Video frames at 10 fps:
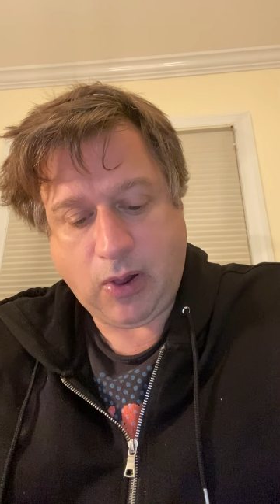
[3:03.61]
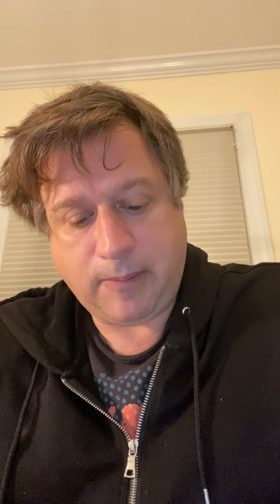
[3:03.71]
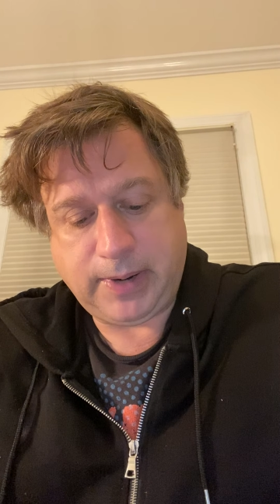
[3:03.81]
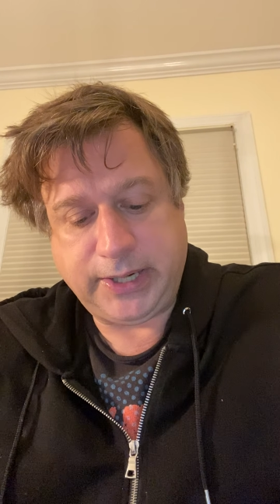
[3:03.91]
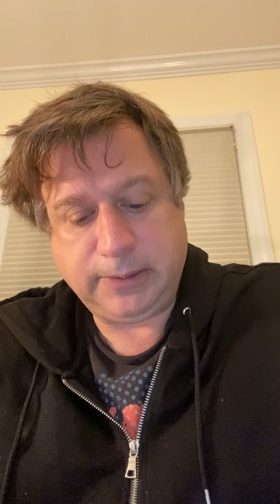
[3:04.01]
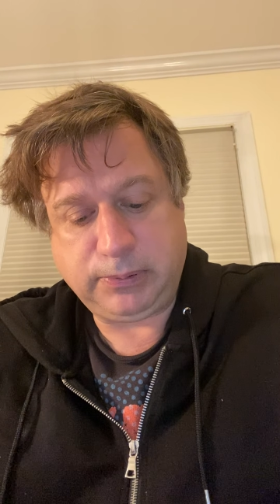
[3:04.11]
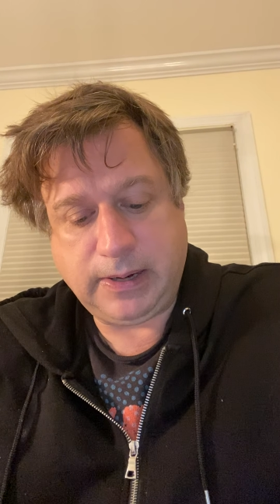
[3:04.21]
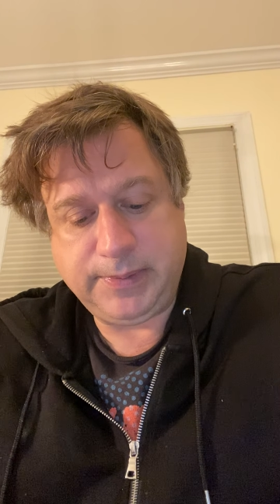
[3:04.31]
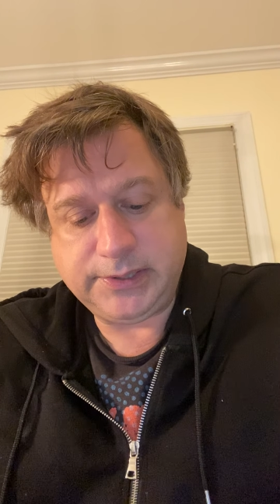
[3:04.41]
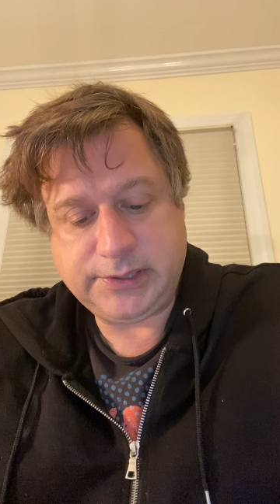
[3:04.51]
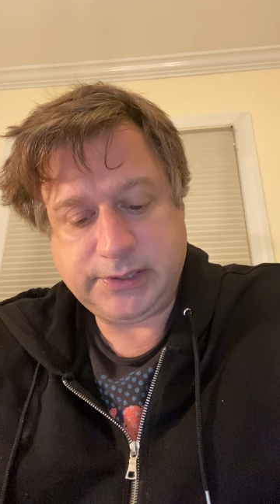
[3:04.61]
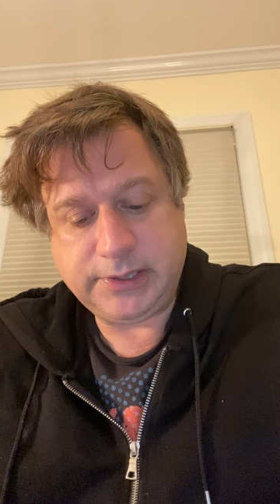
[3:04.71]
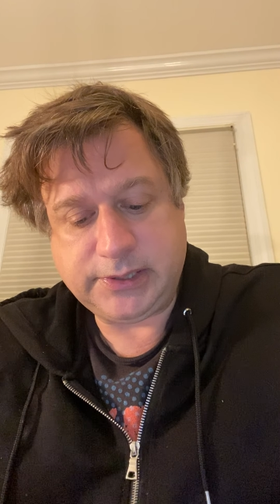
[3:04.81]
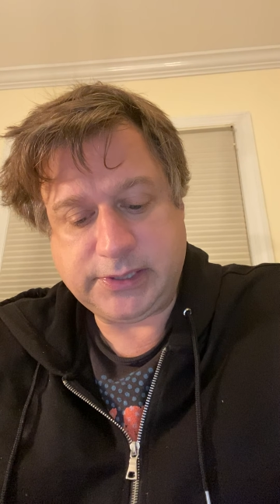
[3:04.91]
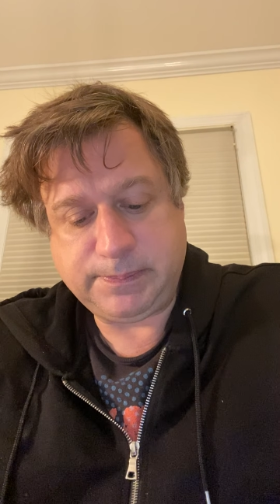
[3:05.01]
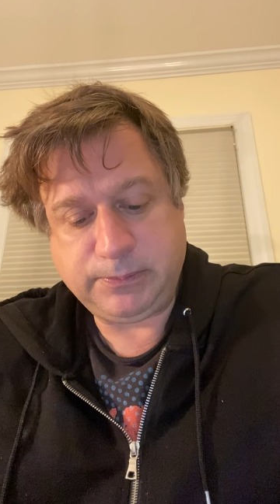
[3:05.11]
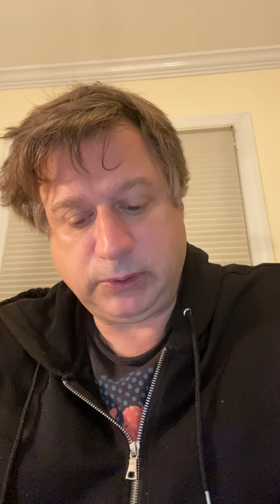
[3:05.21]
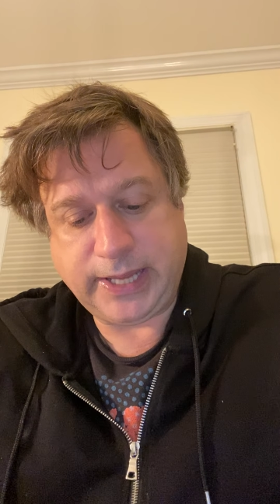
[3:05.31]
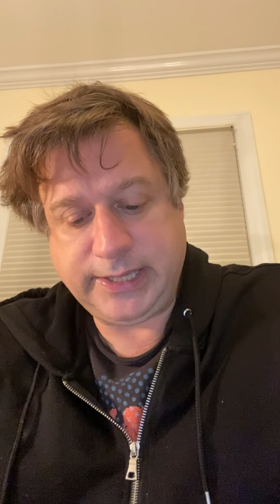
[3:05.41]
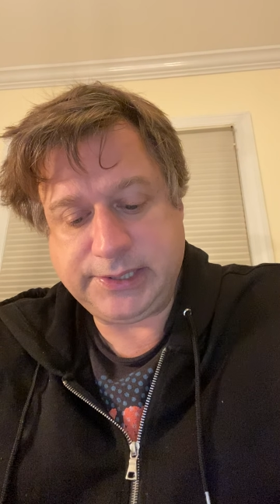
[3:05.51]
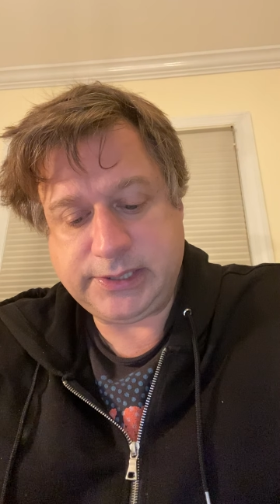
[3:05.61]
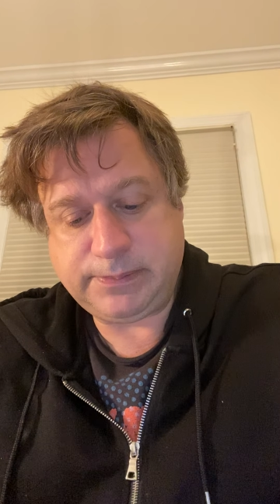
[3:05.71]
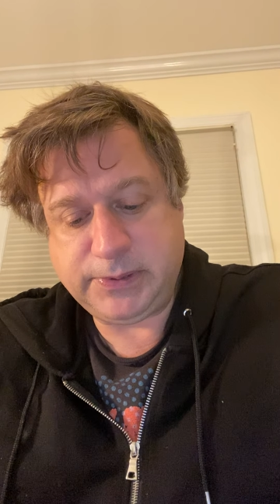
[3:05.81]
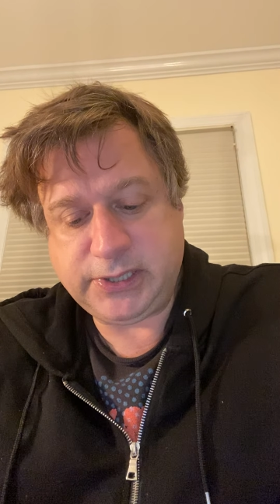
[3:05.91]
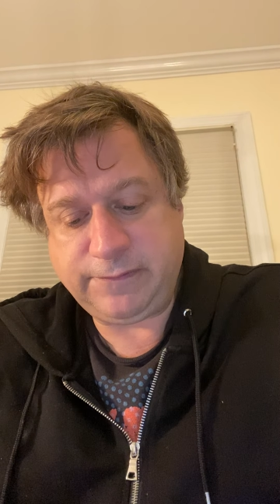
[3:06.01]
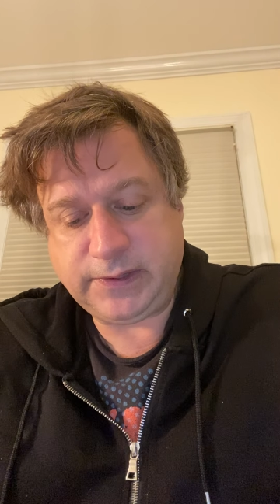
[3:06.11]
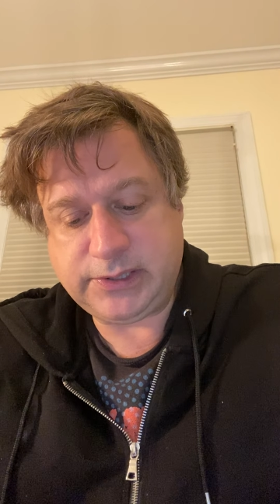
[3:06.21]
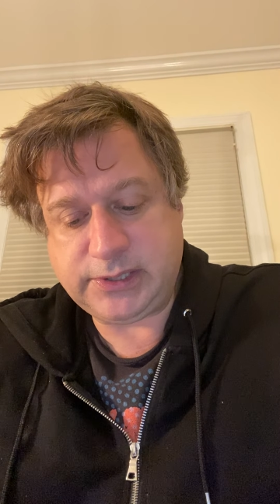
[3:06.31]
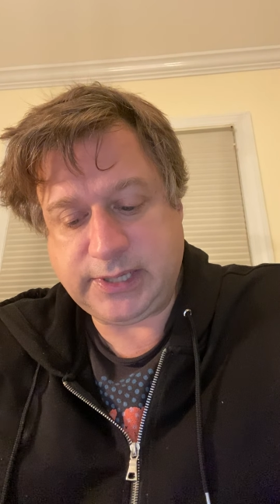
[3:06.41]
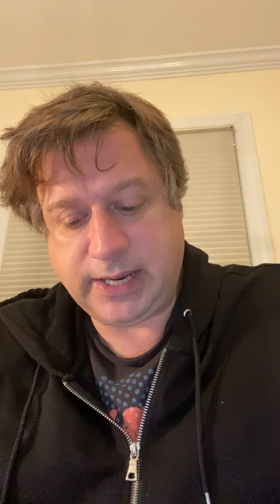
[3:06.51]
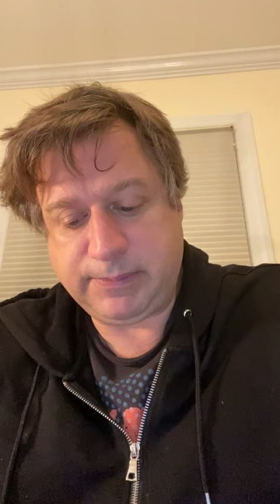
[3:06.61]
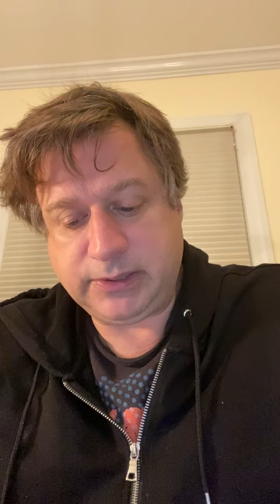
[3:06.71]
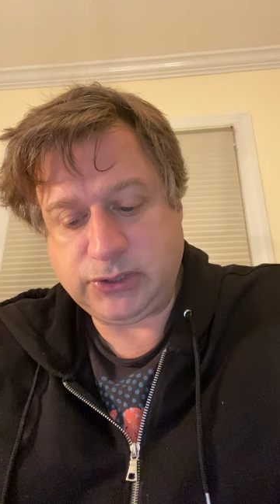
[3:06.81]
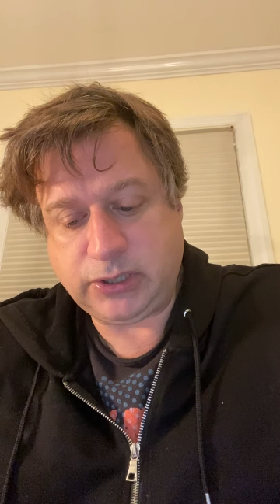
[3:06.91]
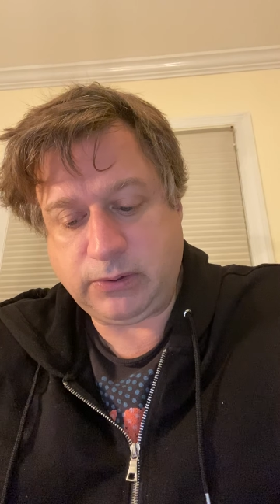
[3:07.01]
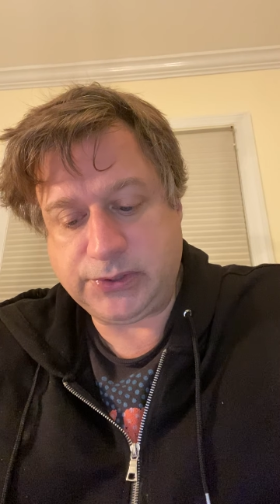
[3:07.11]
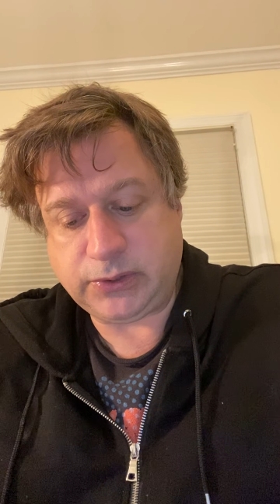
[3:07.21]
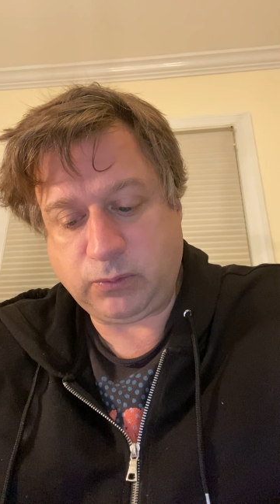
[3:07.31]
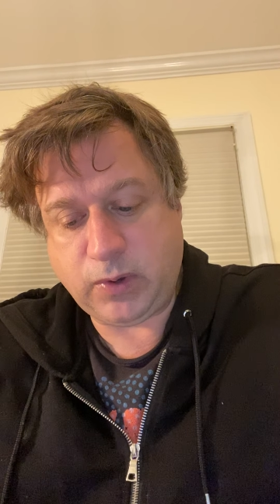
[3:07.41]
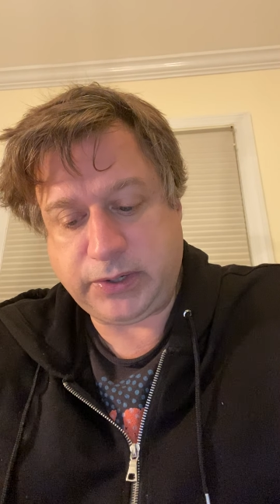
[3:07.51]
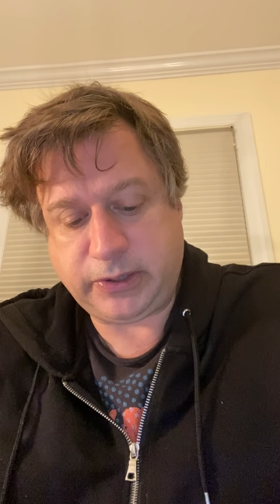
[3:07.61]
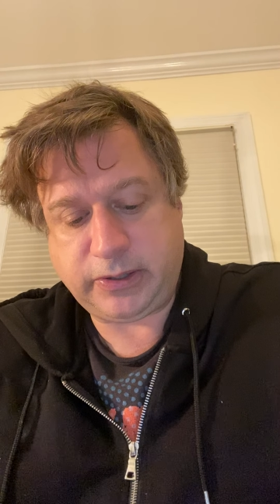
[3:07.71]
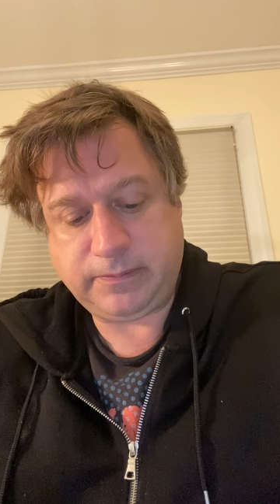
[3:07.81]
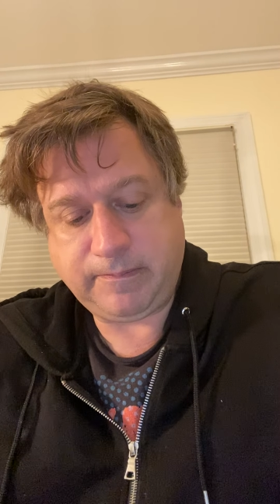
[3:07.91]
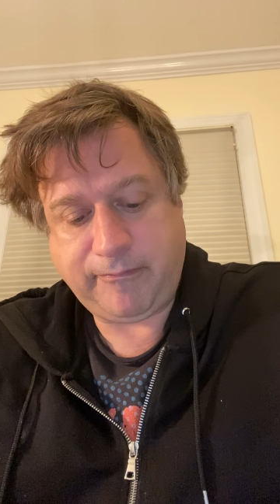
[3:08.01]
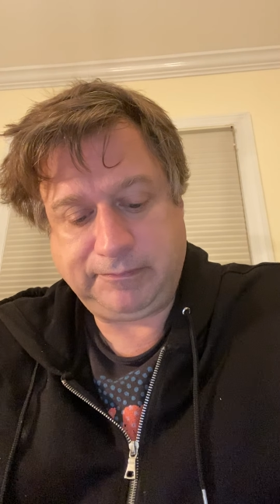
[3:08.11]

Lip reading: A minor premise is a related specific statement, Joe is a runner.